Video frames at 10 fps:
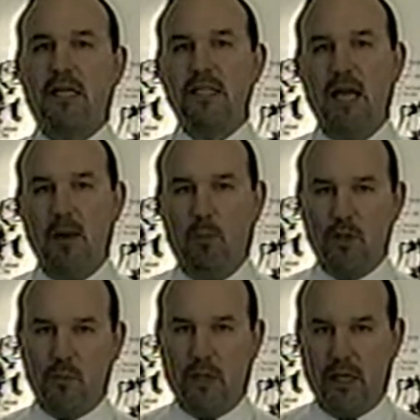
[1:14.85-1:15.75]
tape
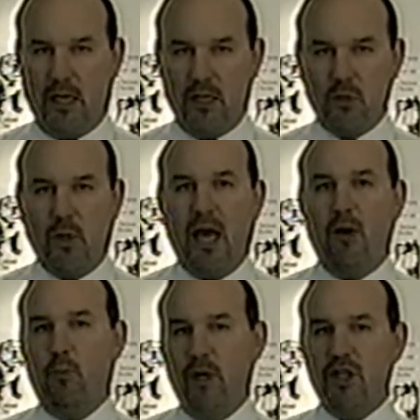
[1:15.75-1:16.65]
was because we
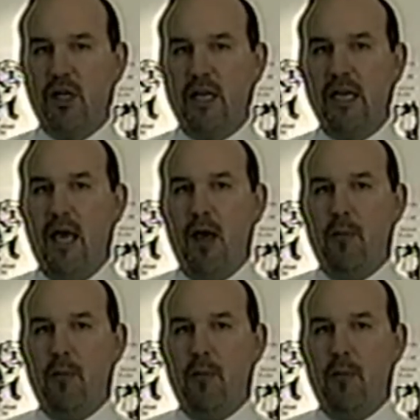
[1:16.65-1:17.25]
had originally